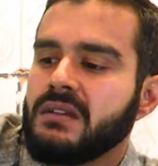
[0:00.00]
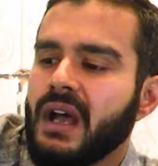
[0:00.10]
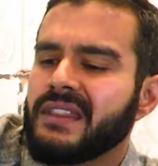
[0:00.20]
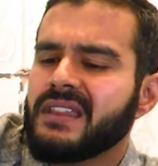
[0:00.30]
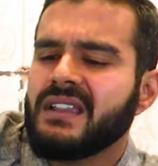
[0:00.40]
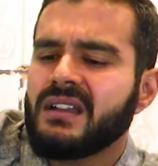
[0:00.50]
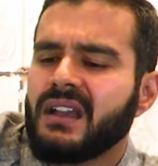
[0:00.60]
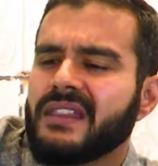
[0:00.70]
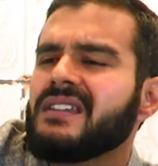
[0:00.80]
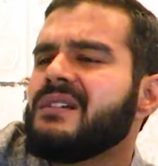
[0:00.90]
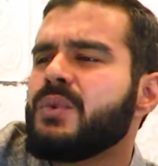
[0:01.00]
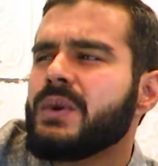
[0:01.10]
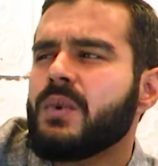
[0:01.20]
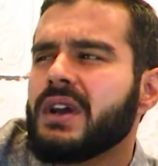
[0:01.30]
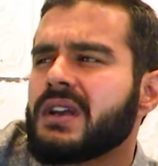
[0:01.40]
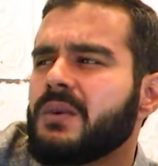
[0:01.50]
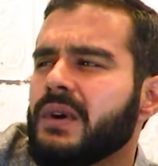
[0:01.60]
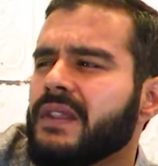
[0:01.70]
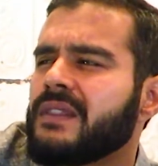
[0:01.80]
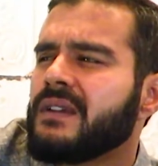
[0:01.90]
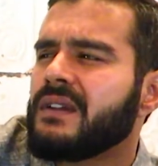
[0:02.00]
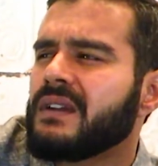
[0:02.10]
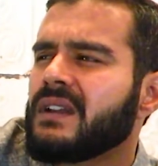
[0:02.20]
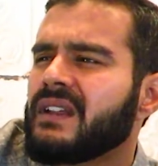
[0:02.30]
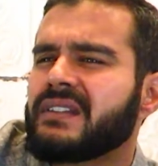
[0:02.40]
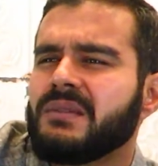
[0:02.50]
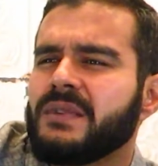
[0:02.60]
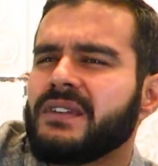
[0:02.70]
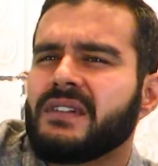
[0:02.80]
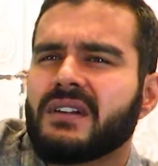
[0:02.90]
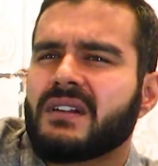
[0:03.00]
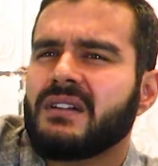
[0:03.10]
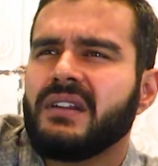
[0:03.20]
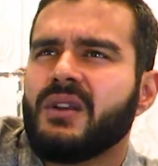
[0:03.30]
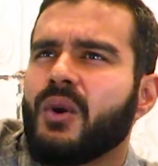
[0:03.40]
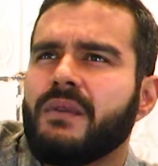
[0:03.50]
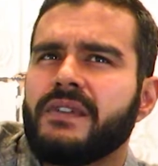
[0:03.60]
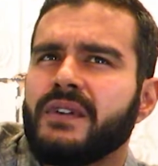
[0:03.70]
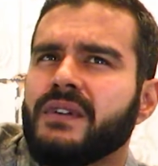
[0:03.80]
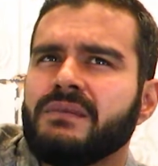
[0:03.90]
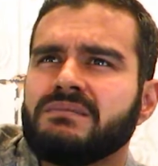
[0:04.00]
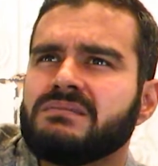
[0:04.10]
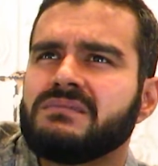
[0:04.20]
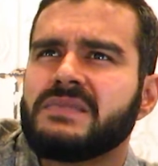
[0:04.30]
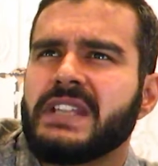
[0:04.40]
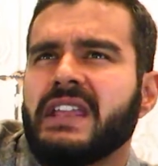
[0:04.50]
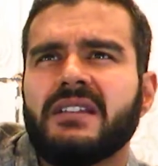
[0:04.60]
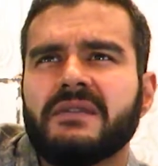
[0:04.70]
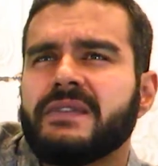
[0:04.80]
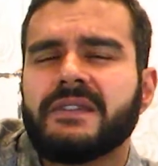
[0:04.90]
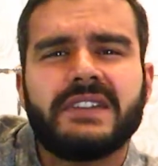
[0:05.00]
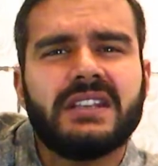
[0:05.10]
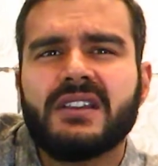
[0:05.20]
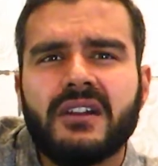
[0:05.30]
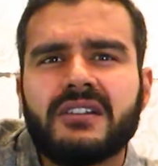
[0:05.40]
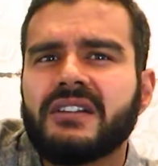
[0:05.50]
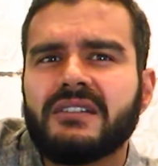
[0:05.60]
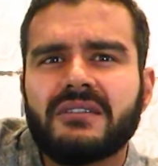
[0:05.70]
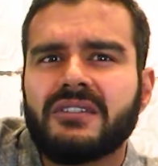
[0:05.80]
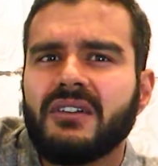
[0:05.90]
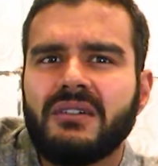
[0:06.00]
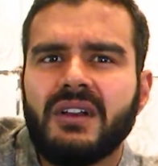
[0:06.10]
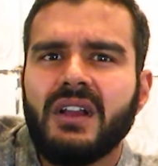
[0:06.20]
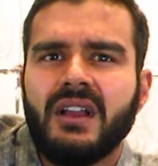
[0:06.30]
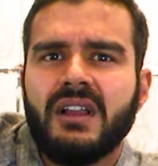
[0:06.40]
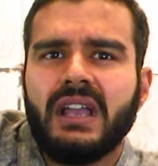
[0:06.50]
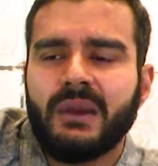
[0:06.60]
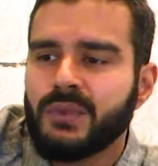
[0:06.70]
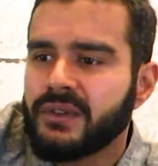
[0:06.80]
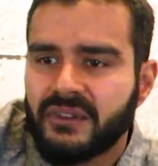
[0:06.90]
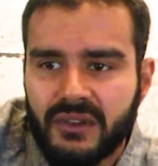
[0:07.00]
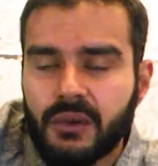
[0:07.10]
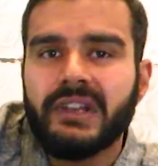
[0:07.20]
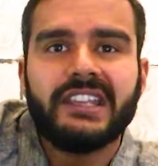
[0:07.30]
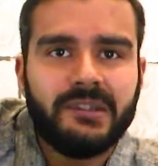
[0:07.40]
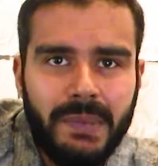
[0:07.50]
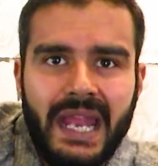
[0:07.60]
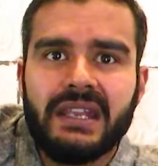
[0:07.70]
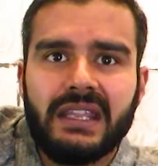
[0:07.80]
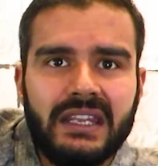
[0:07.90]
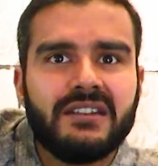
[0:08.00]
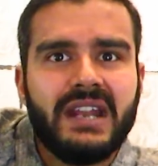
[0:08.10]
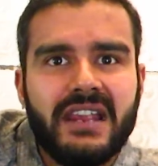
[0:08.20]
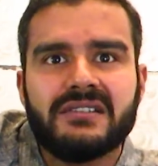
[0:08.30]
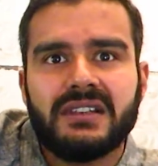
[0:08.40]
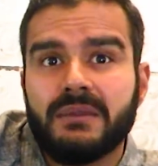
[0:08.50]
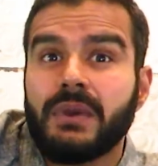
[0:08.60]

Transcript: I think we work with customers in over 10, 15 countries or so, and we're slowly expanding internationally.